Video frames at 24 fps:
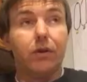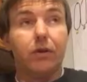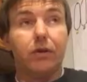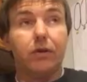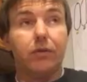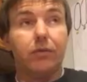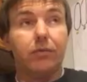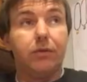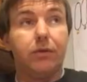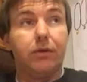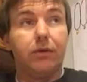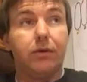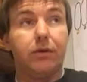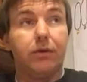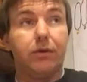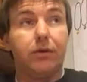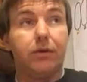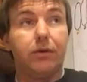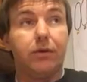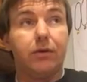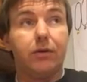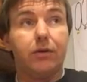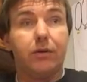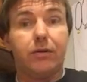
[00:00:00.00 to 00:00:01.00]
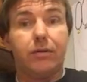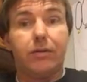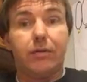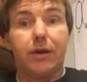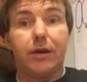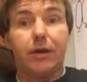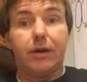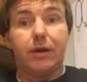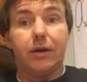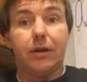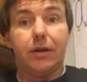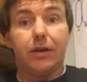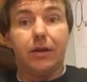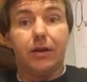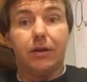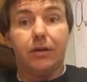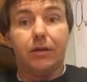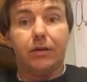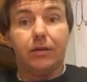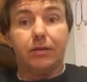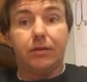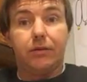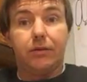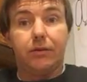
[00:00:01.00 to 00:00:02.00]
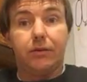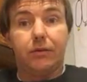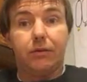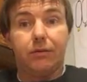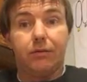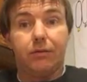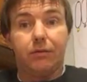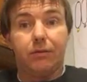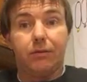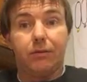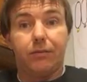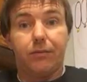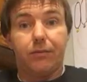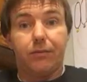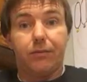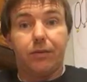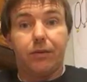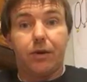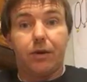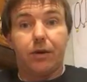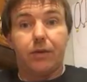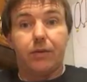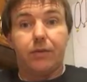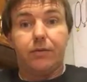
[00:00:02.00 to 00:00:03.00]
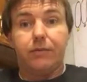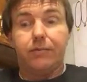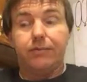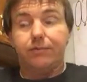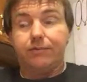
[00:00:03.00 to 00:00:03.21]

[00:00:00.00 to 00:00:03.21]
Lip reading: It'll be on the main line coming from your rod.